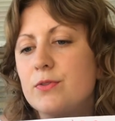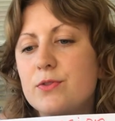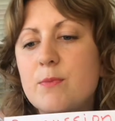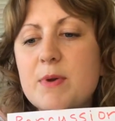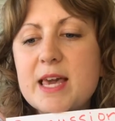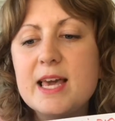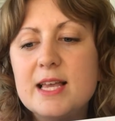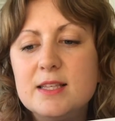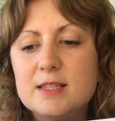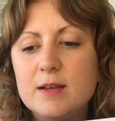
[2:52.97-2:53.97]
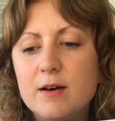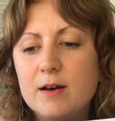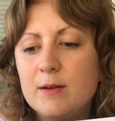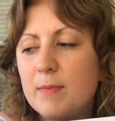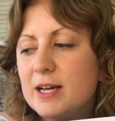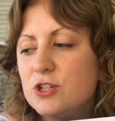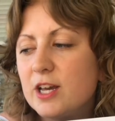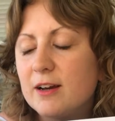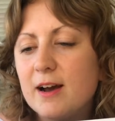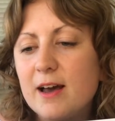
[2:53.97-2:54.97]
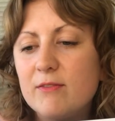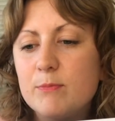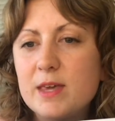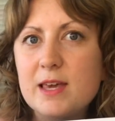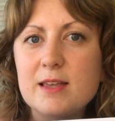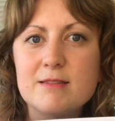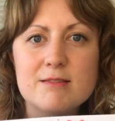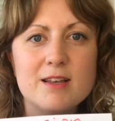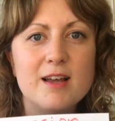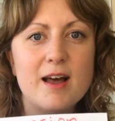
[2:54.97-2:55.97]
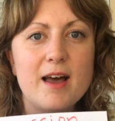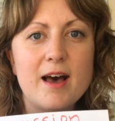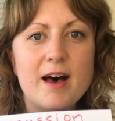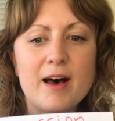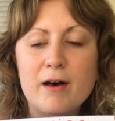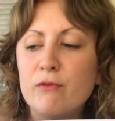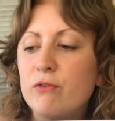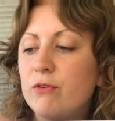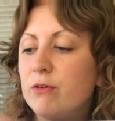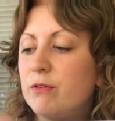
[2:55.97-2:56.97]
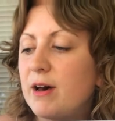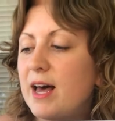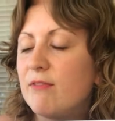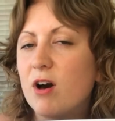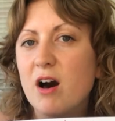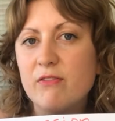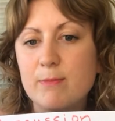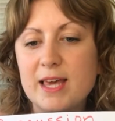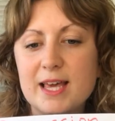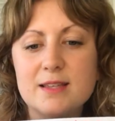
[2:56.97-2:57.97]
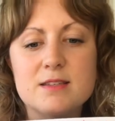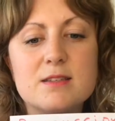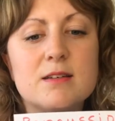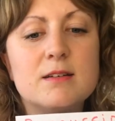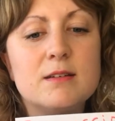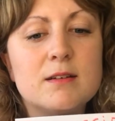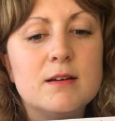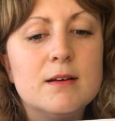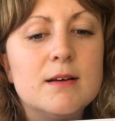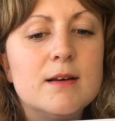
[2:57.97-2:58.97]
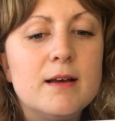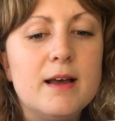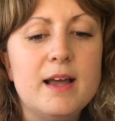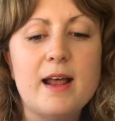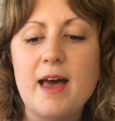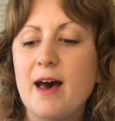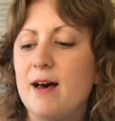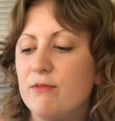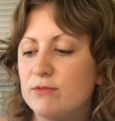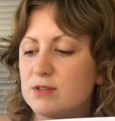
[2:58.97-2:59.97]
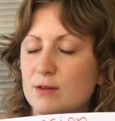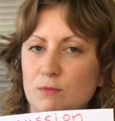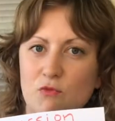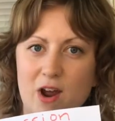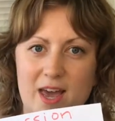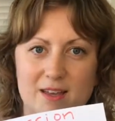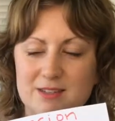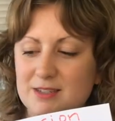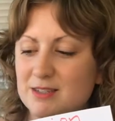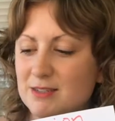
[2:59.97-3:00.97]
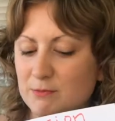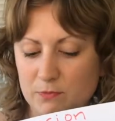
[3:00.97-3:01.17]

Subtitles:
the beans in my shaker, I have beans, and I have coffee beans, and I have some rice.